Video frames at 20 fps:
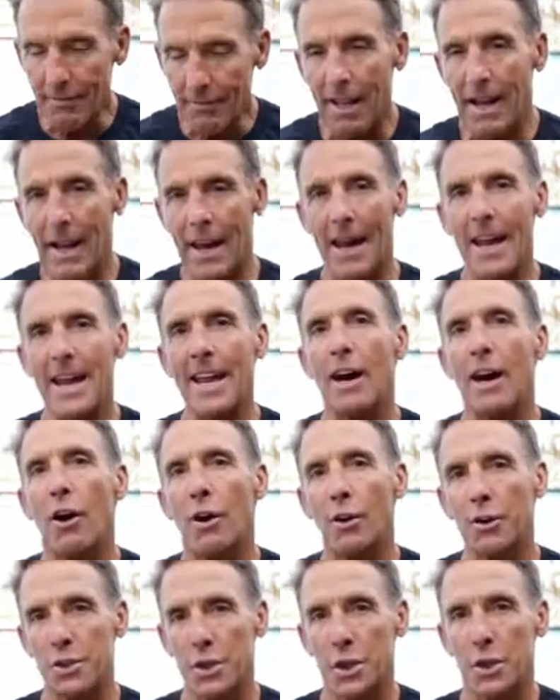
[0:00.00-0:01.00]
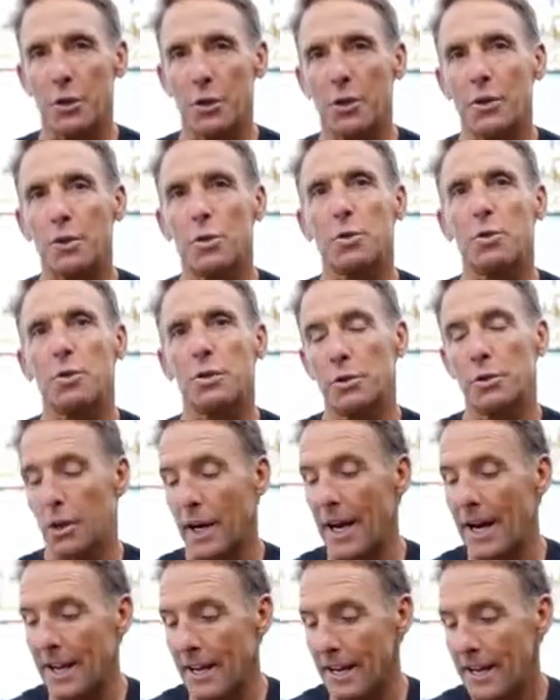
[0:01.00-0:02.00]
I also
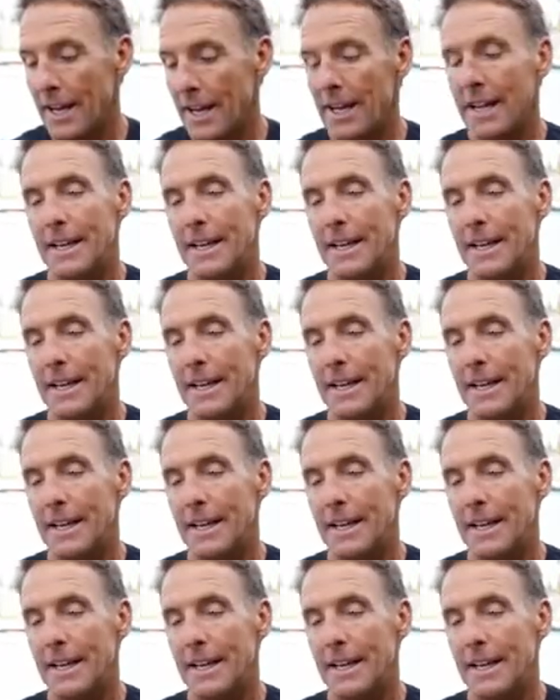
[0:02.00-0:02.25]
try